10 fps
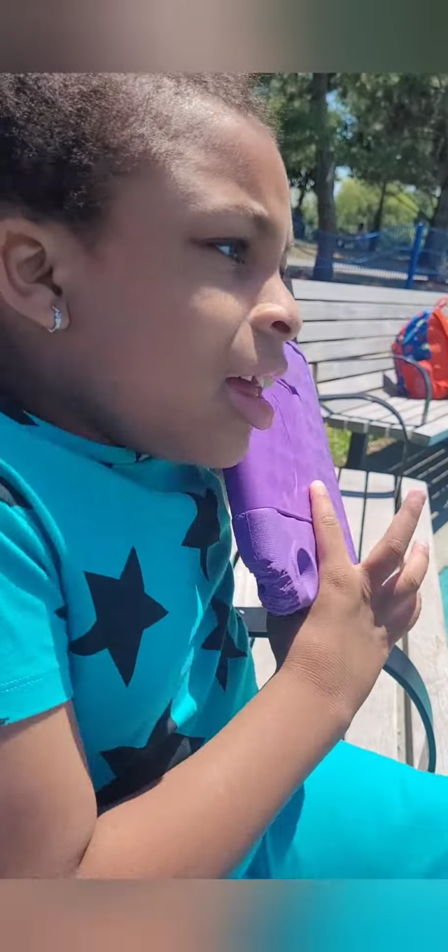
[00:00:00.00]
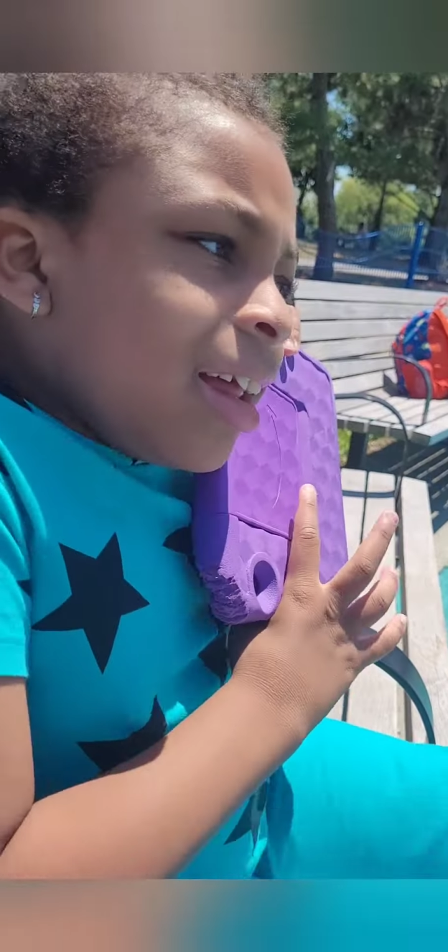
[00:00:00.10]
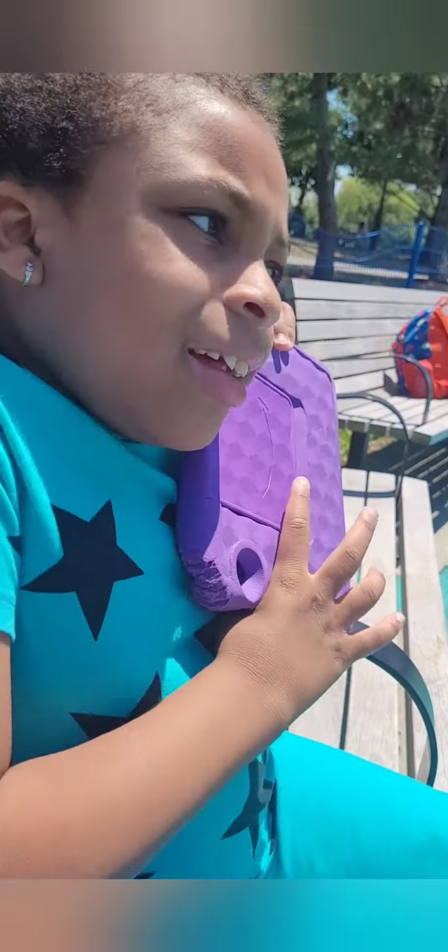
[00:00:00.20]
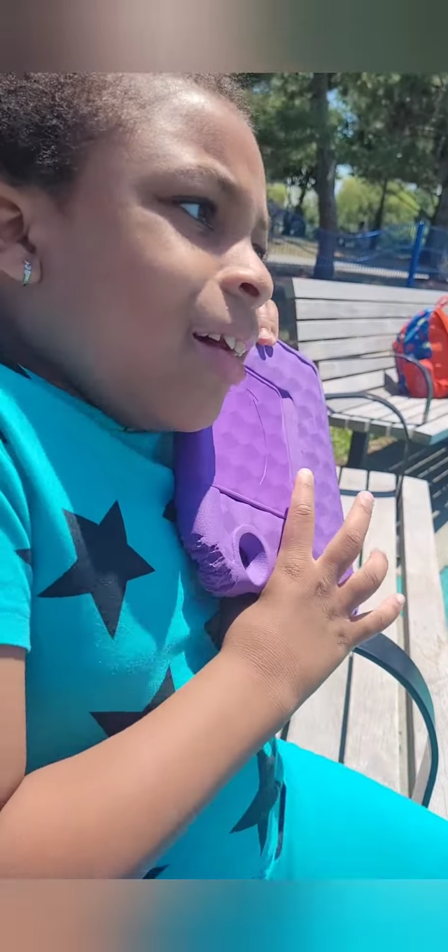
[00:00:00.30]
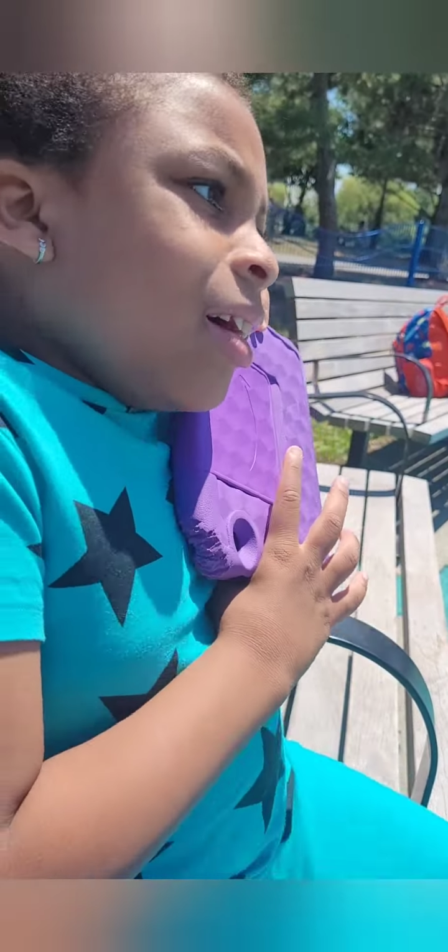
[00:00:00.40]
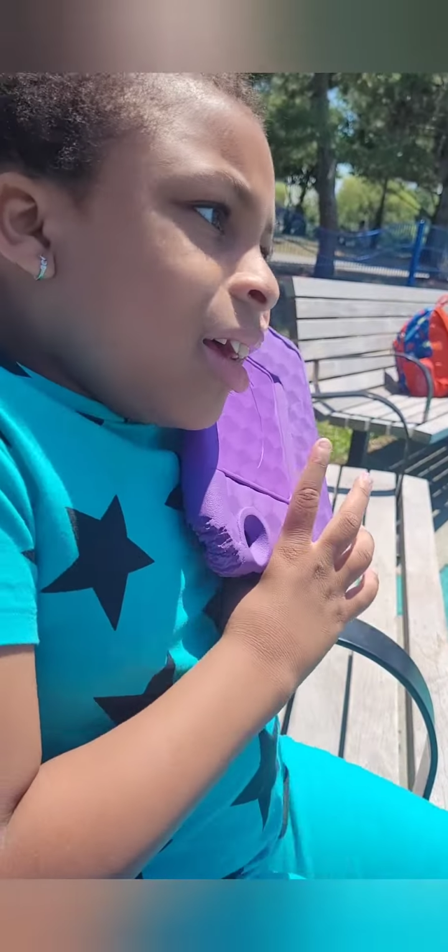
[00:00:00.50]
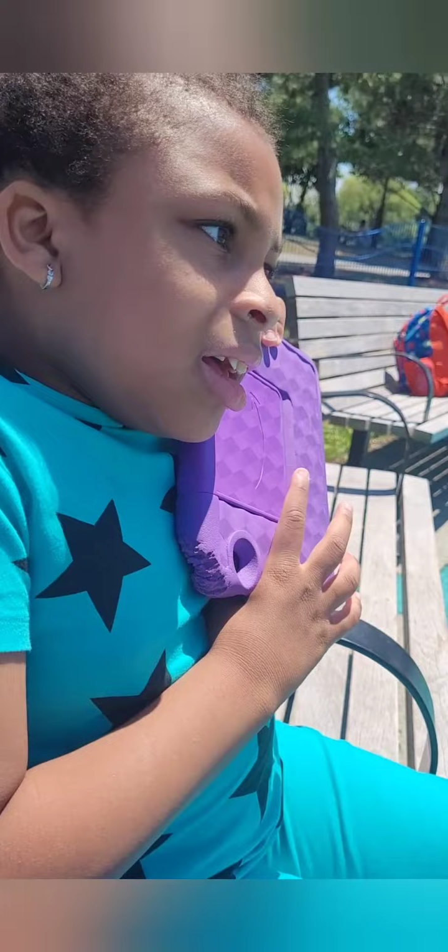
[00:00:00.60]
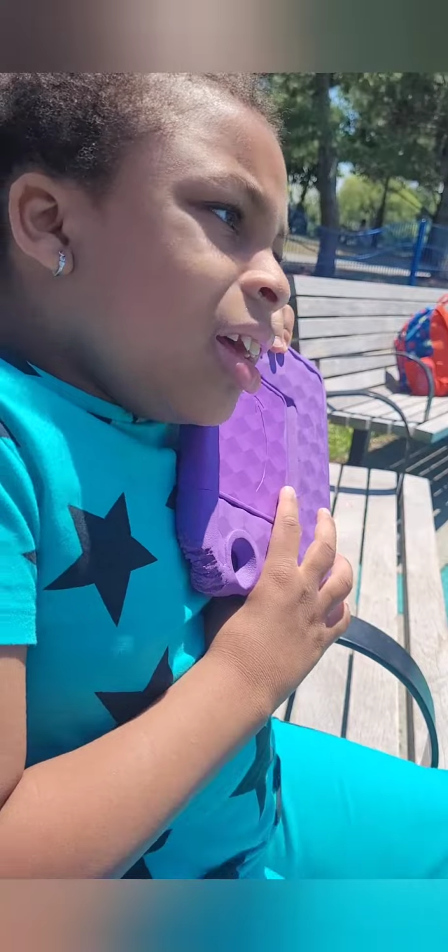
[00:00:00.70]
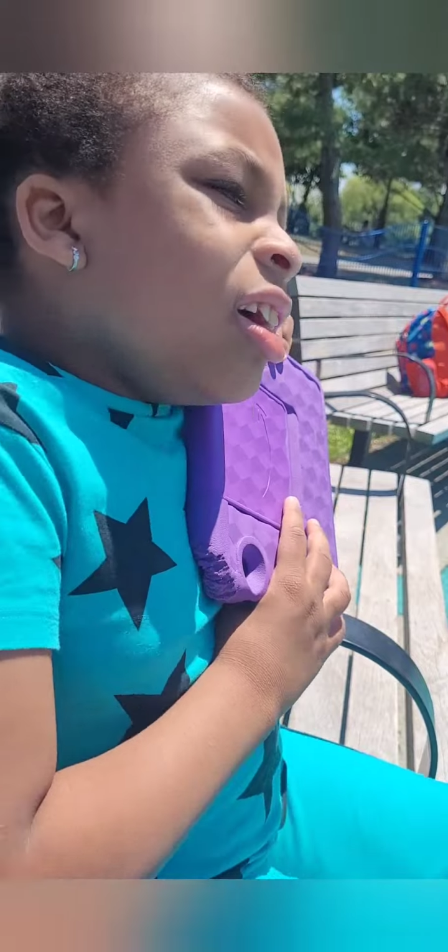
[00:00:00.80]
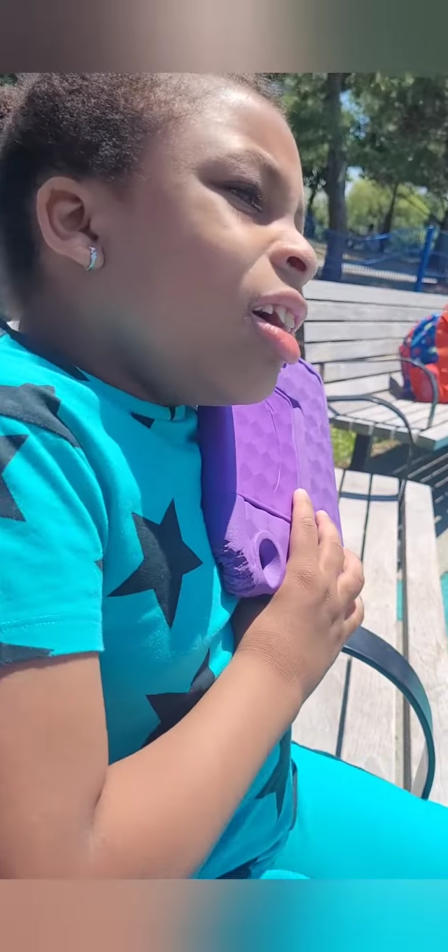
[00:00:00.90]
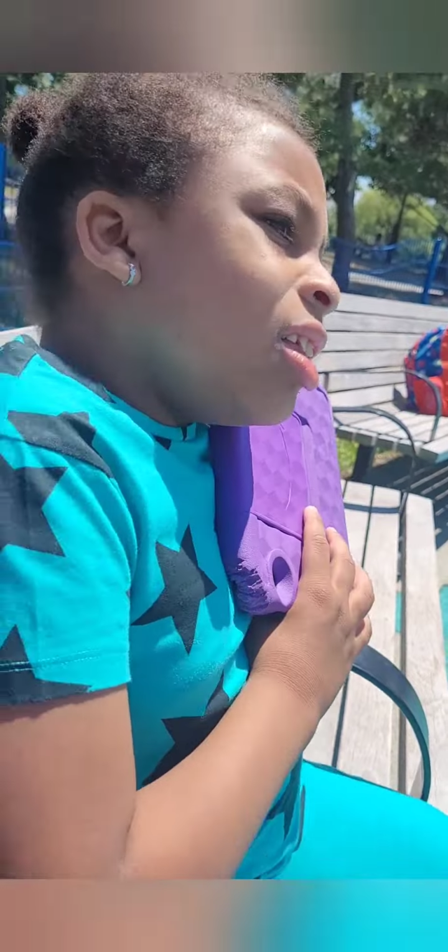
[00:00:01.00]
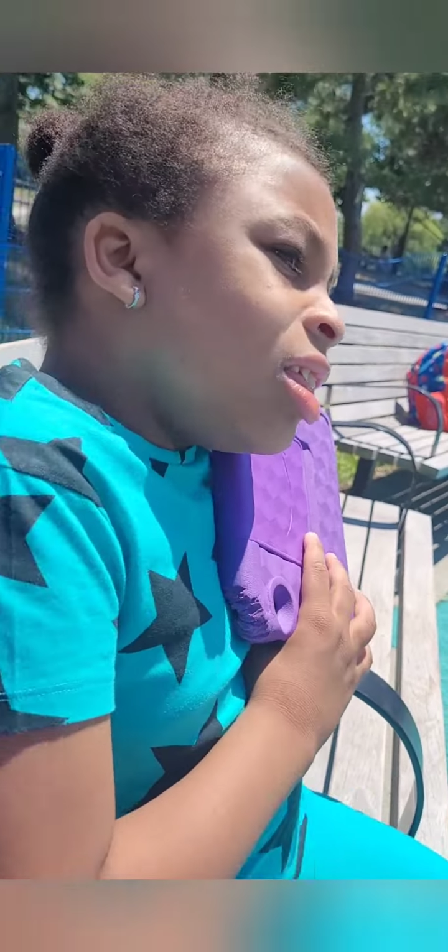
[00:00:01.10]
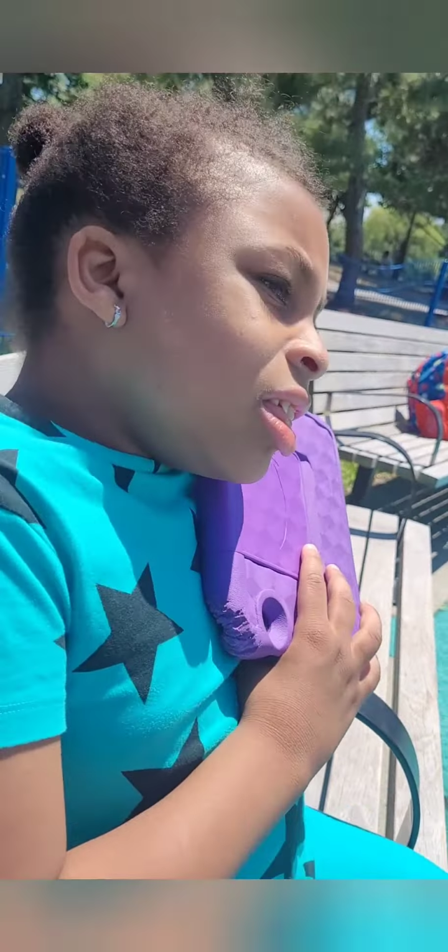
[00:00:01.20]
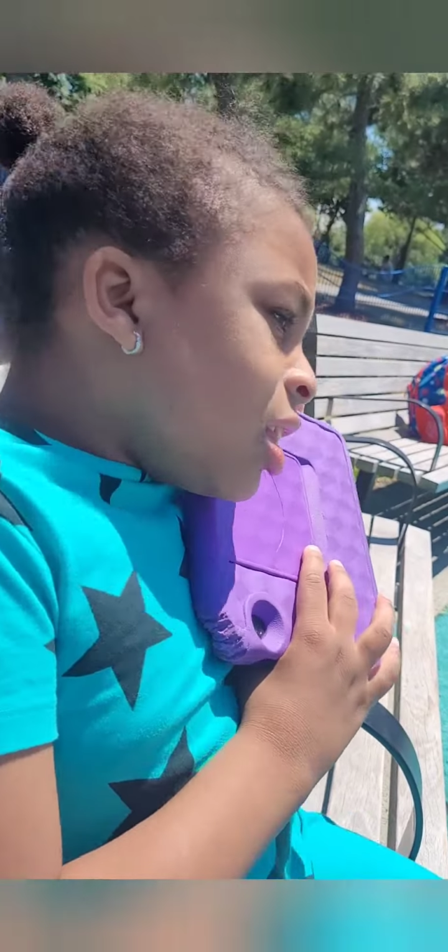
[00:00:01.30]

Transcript: 5 people here.